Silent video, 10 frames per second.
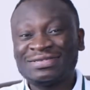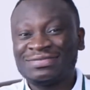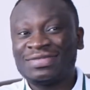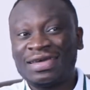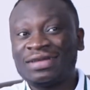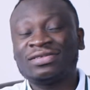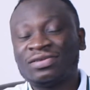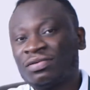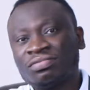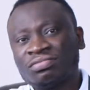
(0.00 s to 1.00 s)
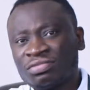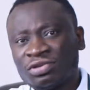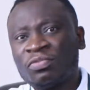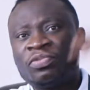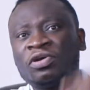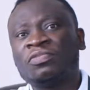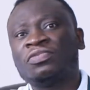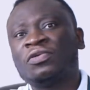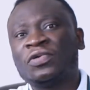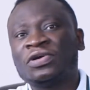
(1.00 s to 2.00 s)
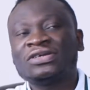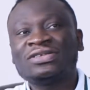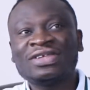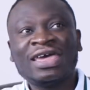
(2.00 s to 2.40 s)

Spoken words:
that, "Oh, no problem, no worries.